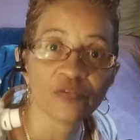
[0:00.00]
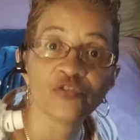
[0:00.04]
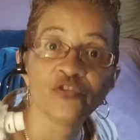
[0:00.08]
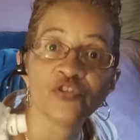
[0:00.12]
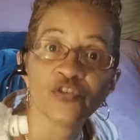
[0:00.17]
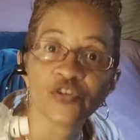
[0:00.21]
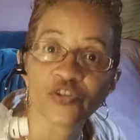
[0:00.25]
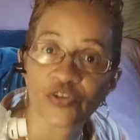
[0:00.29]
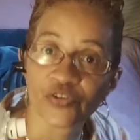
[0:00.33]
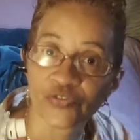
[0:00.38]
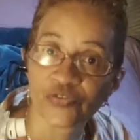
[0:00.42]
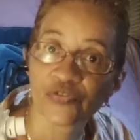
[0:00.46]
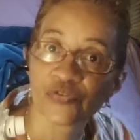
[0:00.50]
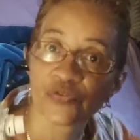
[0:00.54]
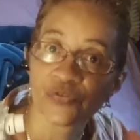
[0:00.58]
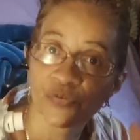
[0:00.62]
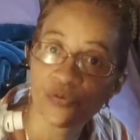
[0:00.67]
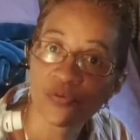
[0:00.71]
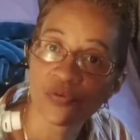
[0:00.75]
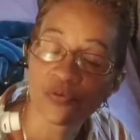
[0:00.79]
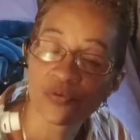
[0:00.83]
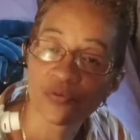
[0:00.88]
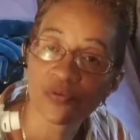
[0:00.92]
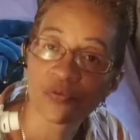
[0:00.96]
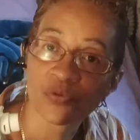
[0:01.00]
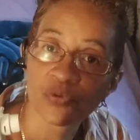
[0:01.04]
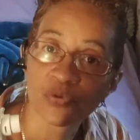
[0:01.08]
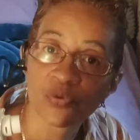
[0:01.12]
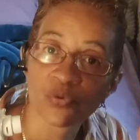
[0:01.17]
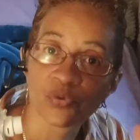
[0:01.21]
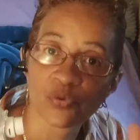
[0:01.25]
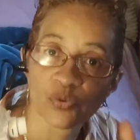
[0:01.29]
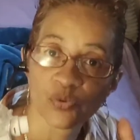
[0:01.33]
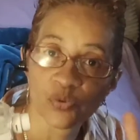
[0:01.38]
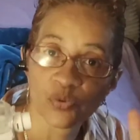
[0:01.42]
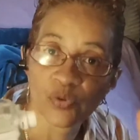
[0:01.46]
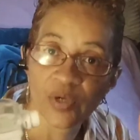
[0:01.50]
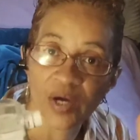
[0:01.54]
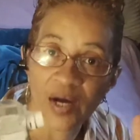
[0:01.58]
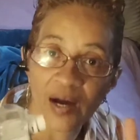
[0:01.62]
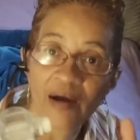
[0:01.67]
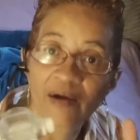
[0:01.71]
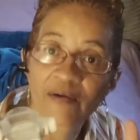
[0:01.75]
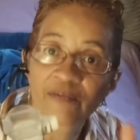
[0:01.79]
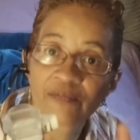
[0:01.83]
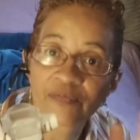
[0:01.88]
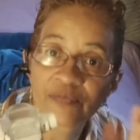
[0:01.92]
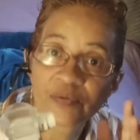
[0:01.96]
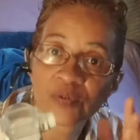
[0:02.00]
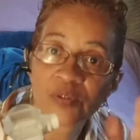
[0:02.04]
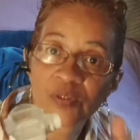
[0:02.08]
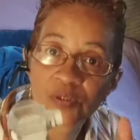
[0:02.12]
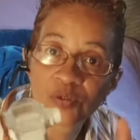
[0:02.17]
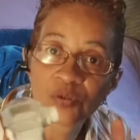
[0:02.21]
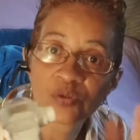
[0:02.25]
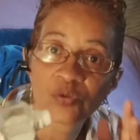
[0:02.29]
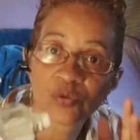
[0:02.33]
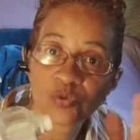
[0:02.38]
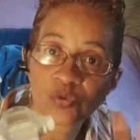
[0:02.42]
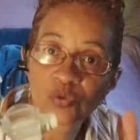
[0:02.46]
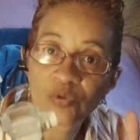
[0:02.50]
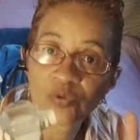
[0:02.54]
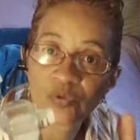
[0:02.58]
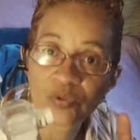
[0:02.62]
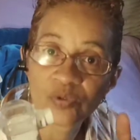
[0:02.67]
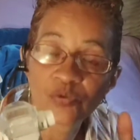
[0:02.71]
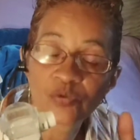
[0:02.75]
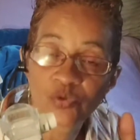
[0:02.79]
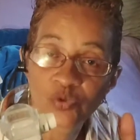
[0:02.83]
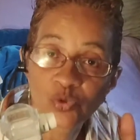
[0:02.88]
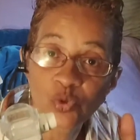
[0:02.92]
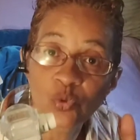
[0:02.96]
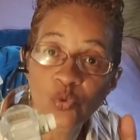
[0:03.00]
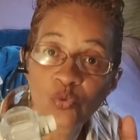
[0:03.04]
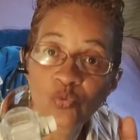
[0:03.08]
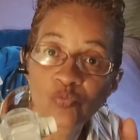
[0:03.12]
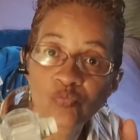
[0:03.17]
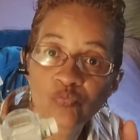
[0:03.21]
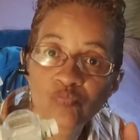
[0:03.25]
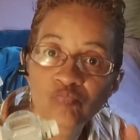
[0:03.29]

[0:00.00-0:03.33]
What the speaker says: just to have two.